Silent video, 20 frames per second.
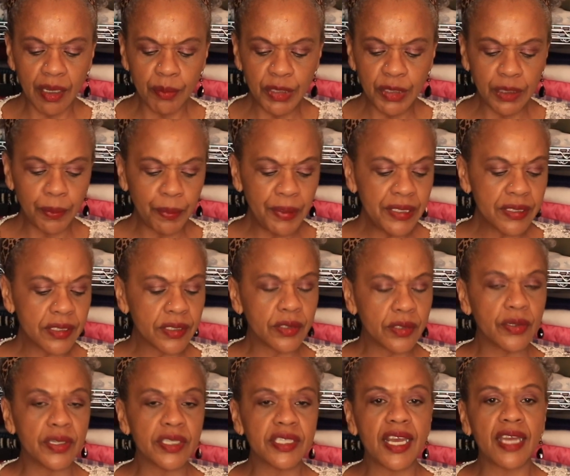I mean, the pieces
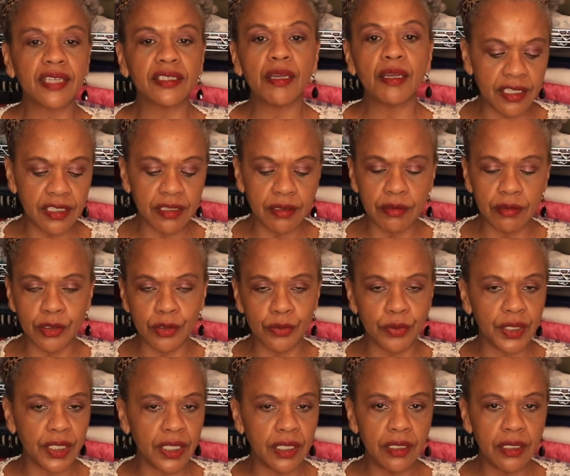are intact. I didn't do
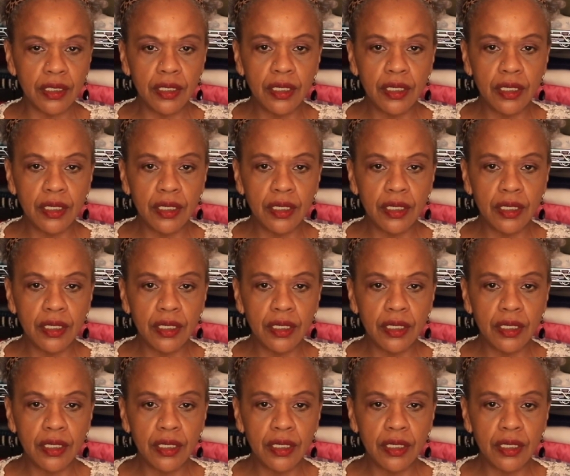any